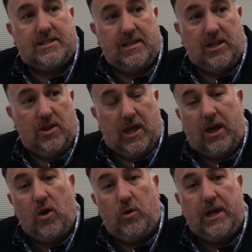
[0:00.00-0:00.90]
they
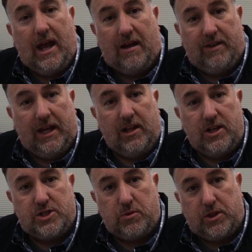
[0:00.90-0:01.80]
can only have
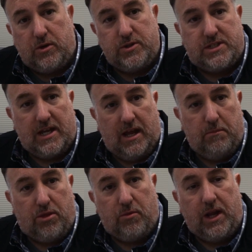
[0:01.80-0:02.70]
English with those same
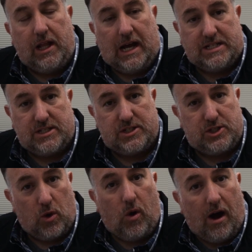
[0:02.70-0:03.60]
3 classes
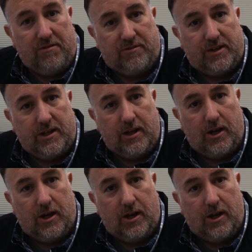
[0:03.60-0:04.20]
so often.